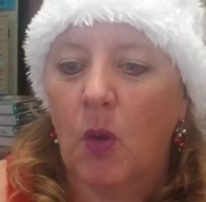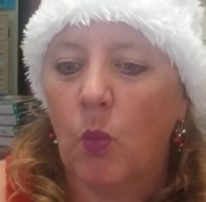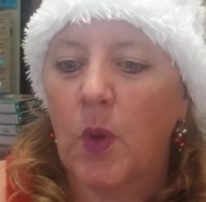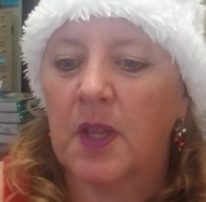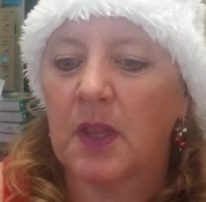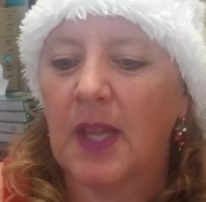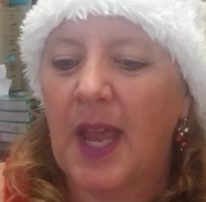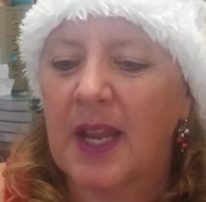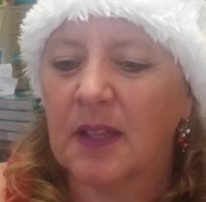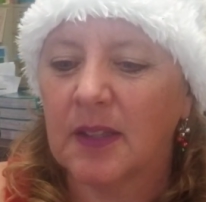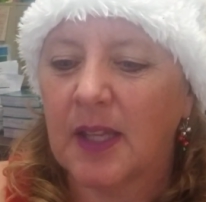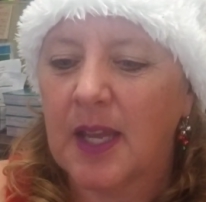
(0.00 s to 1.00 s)
when
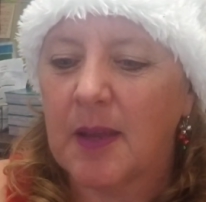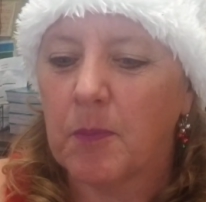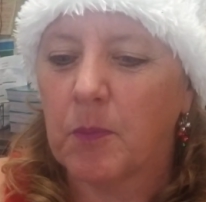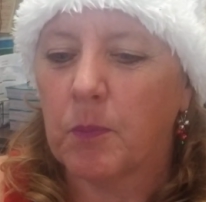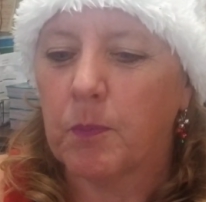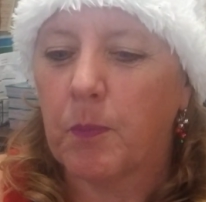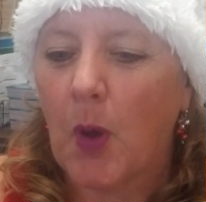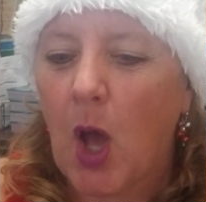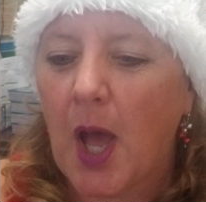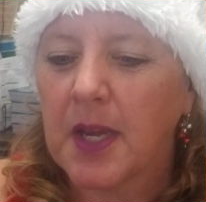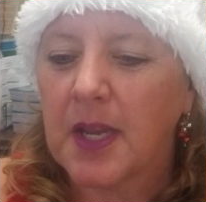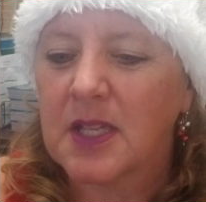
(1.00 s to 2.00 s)
Langley
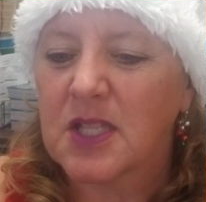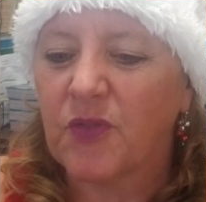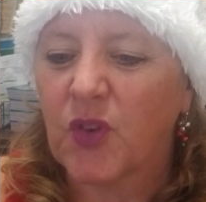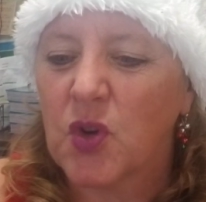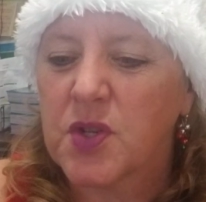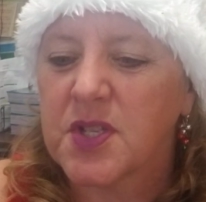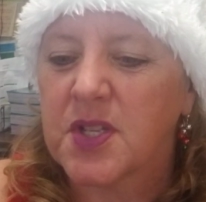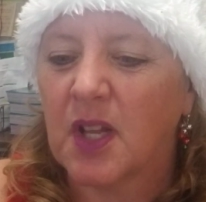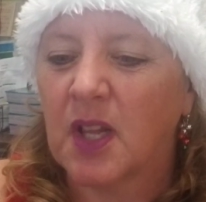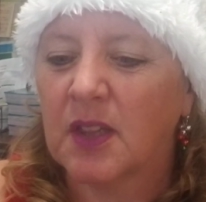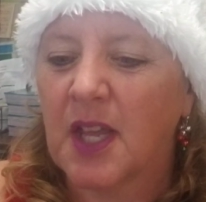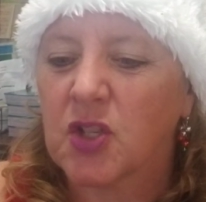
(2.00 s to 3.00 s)
bought its first
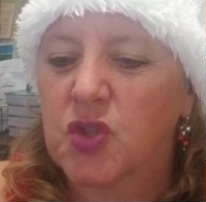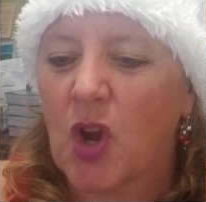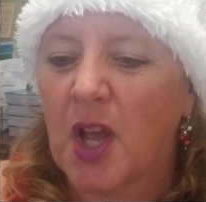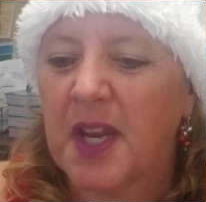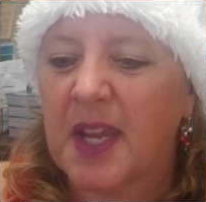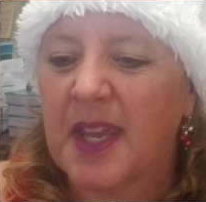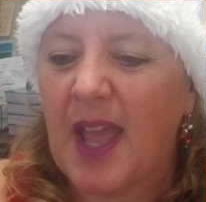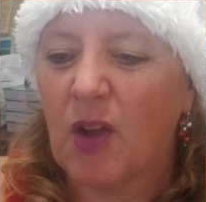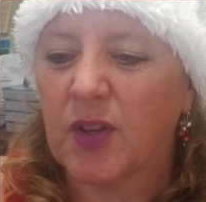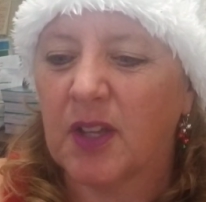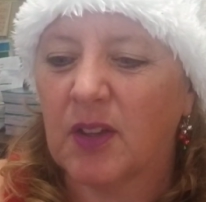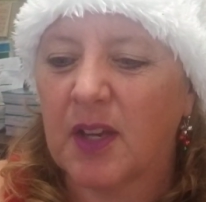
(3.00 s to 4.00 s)
electronic
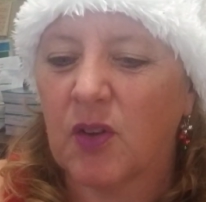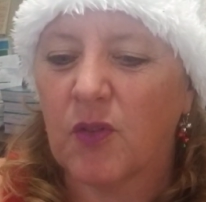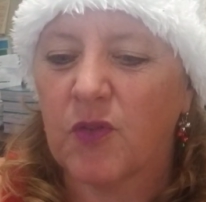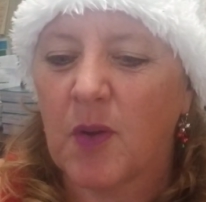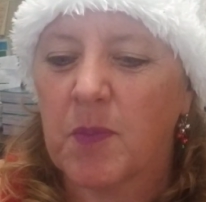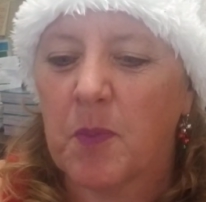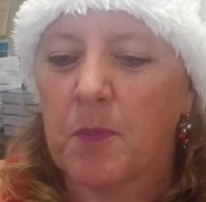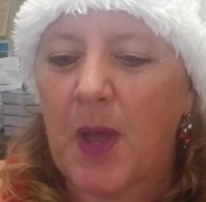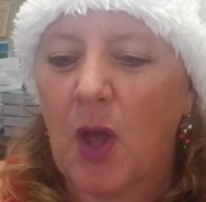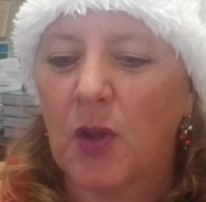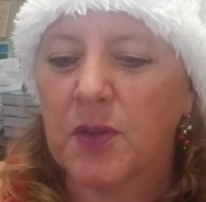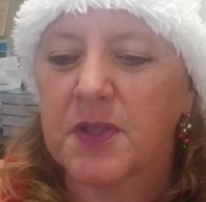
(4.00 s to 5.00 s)
calculator from the
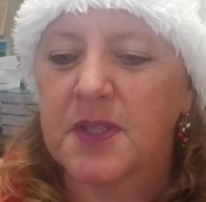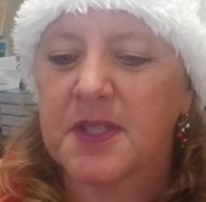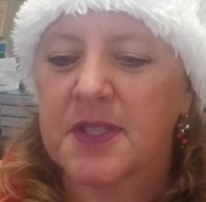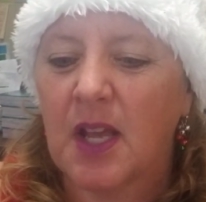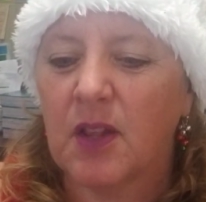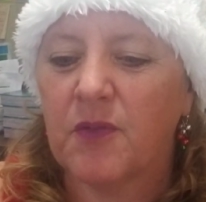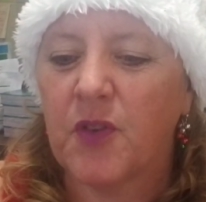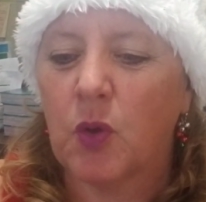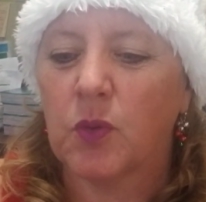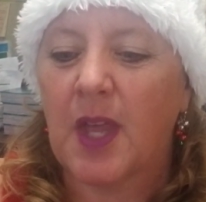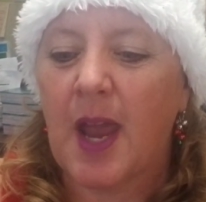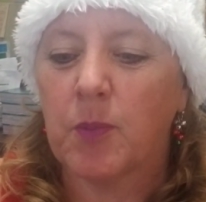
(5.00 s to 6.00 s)
Bell
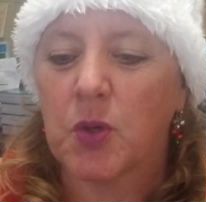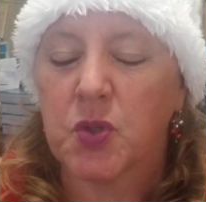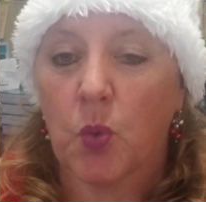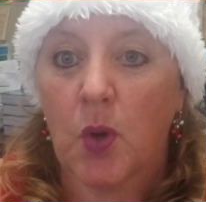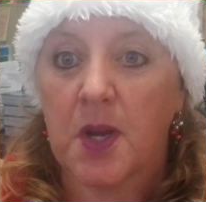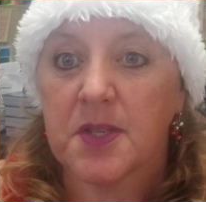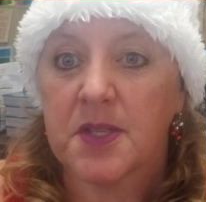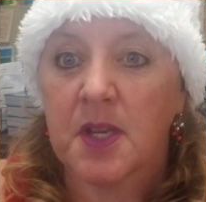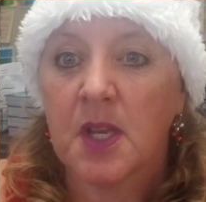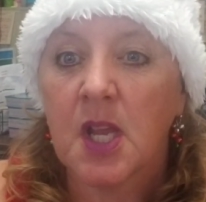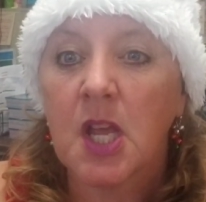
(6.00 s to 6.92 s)
Telephone Laboratories.